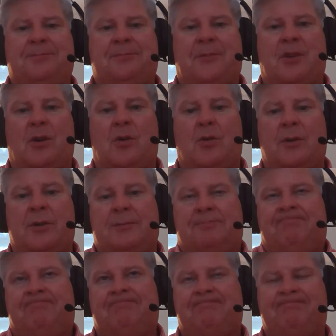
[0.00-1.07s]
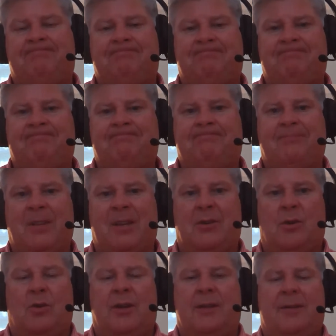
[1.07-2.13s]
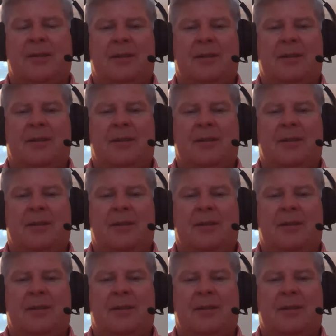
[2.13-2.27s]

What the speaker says: go and do it.